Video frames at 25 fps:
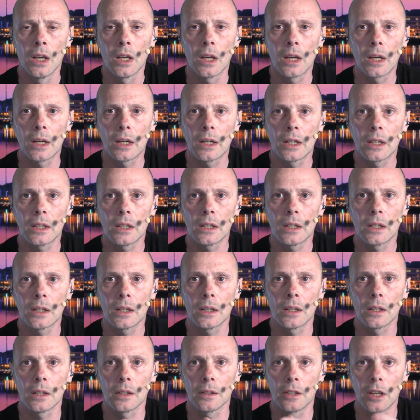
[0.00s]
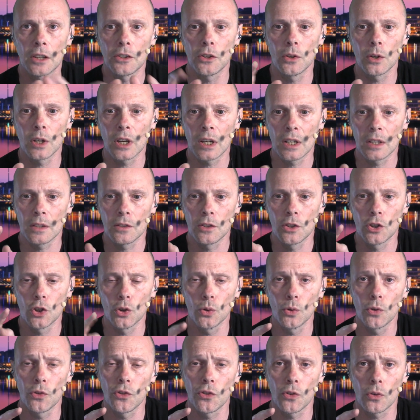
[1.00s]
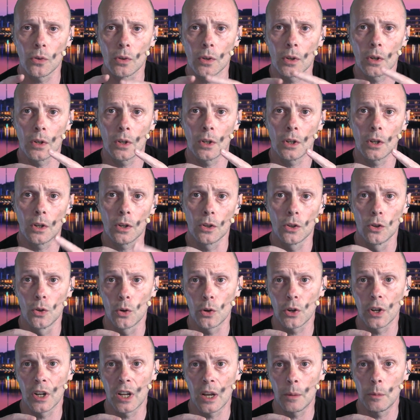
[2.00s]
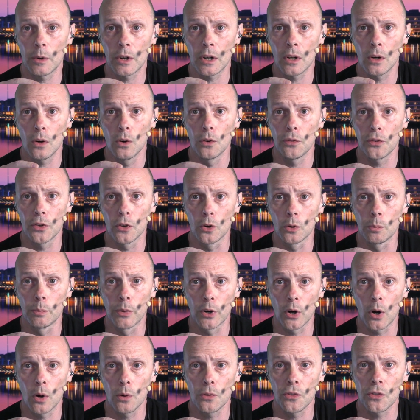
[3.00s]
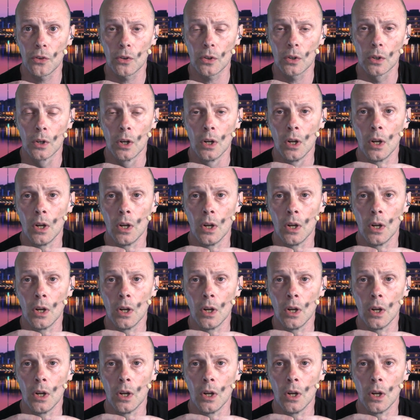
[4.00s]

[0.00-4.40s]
that you can choose your camera of your browser,